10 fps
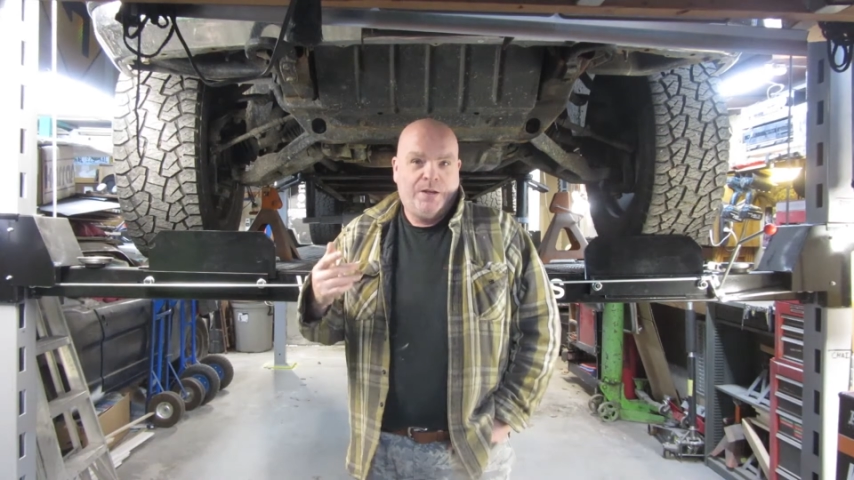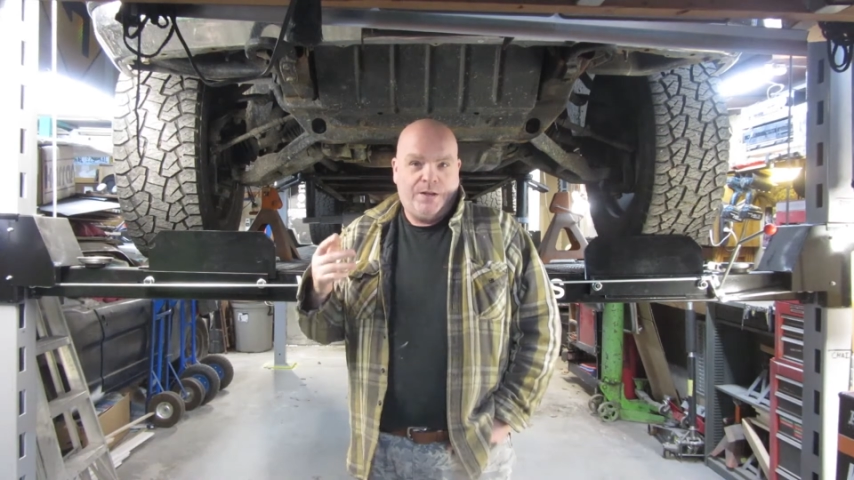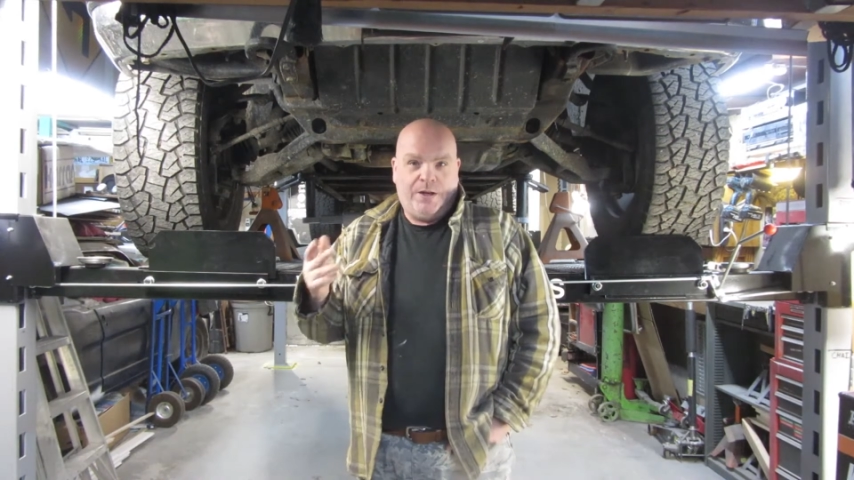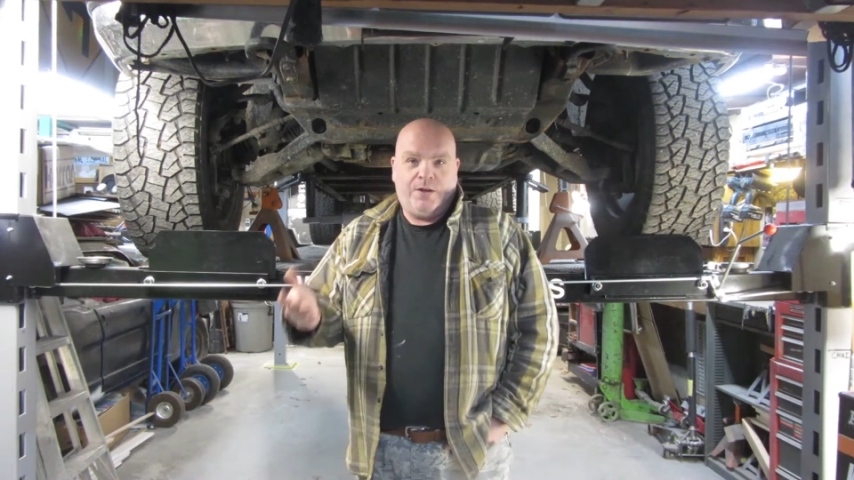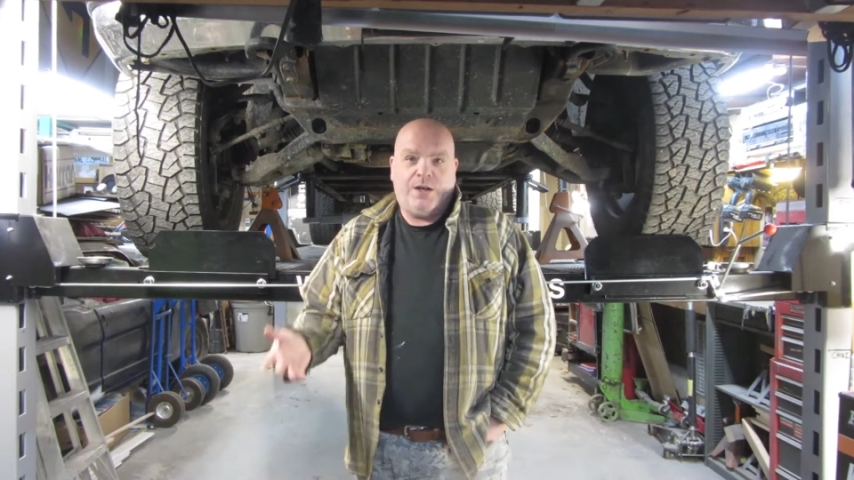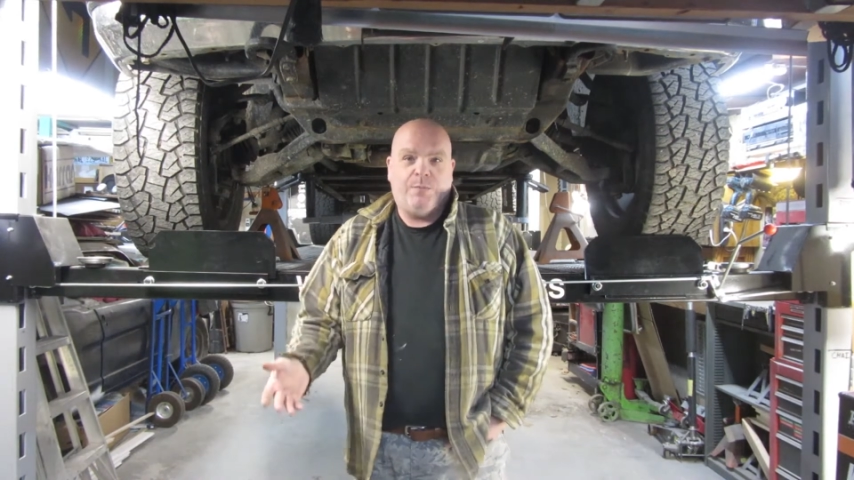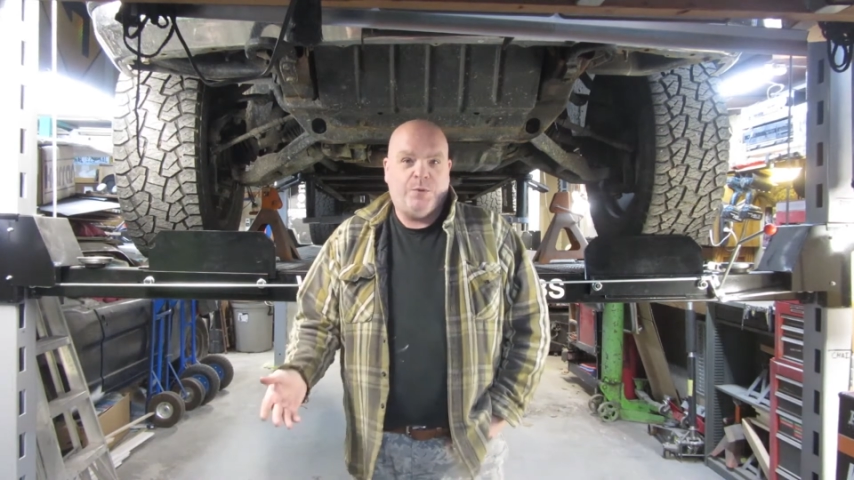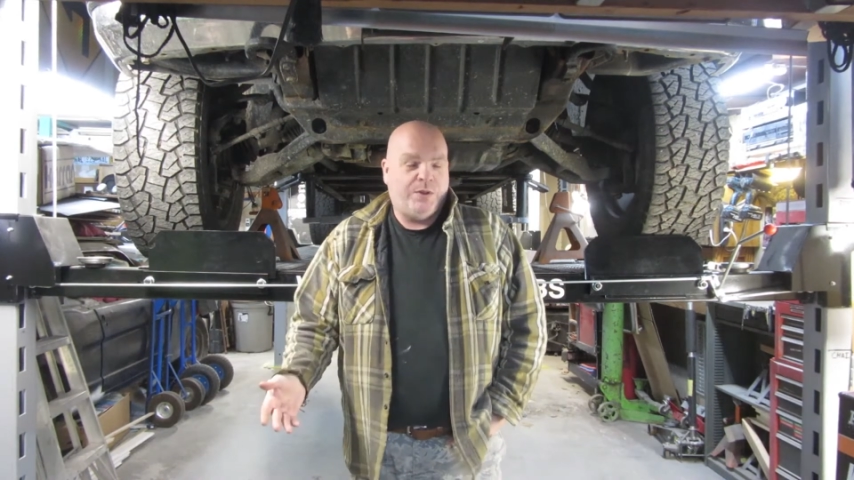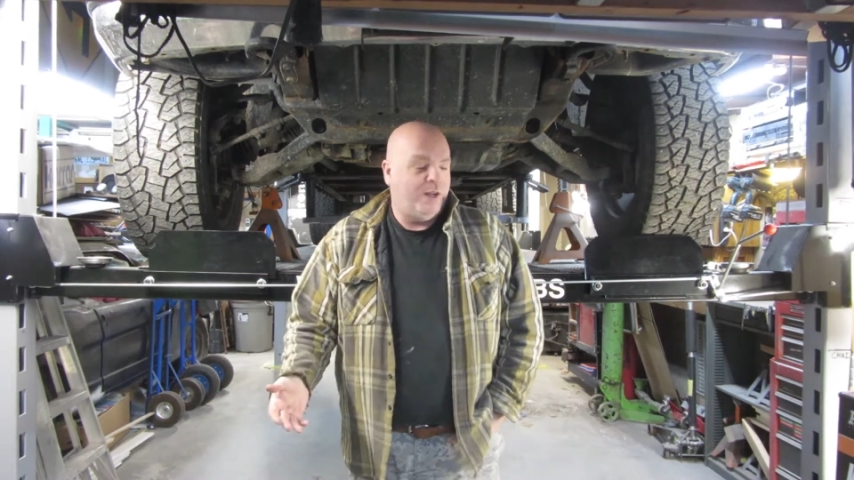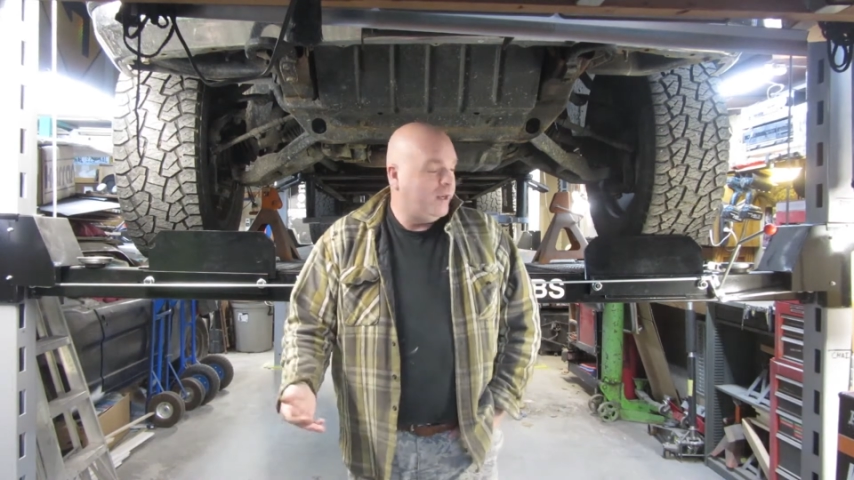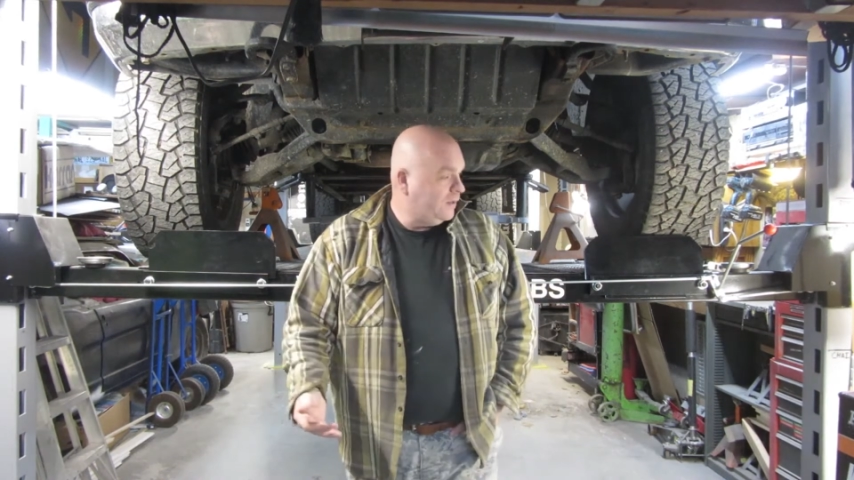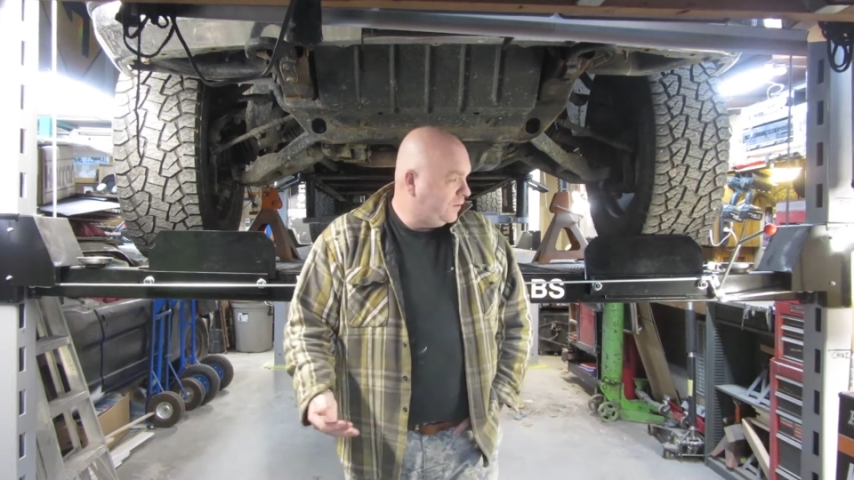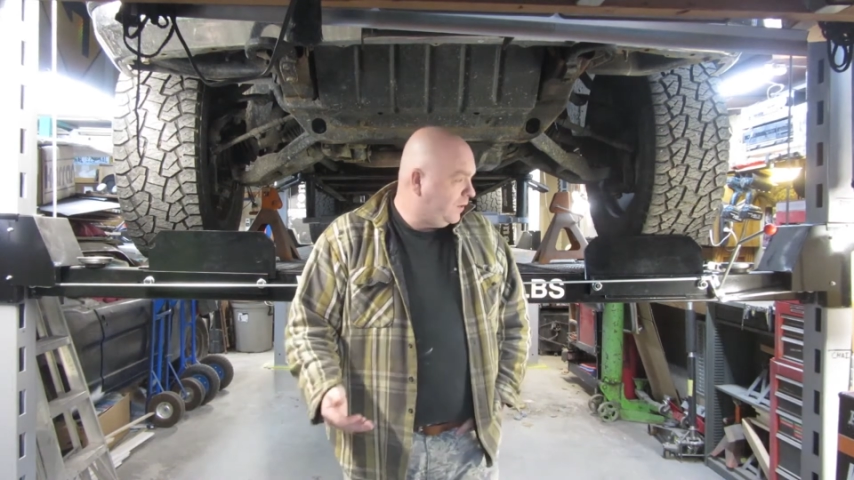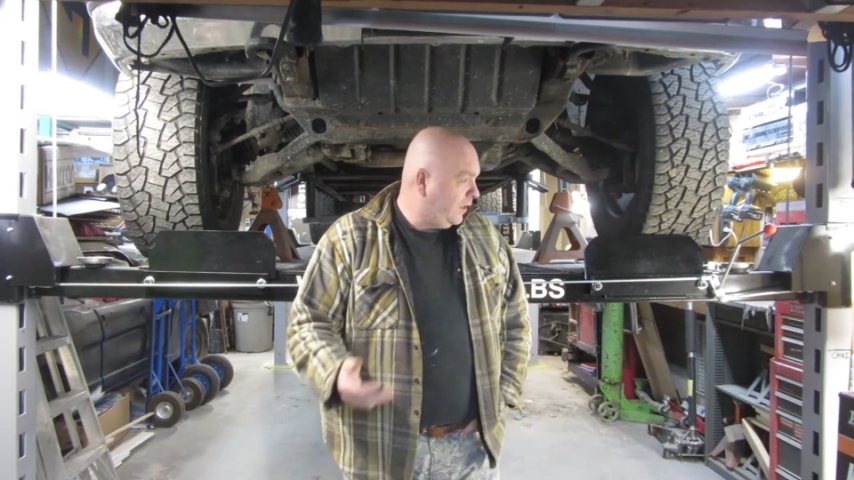Now, a couple things.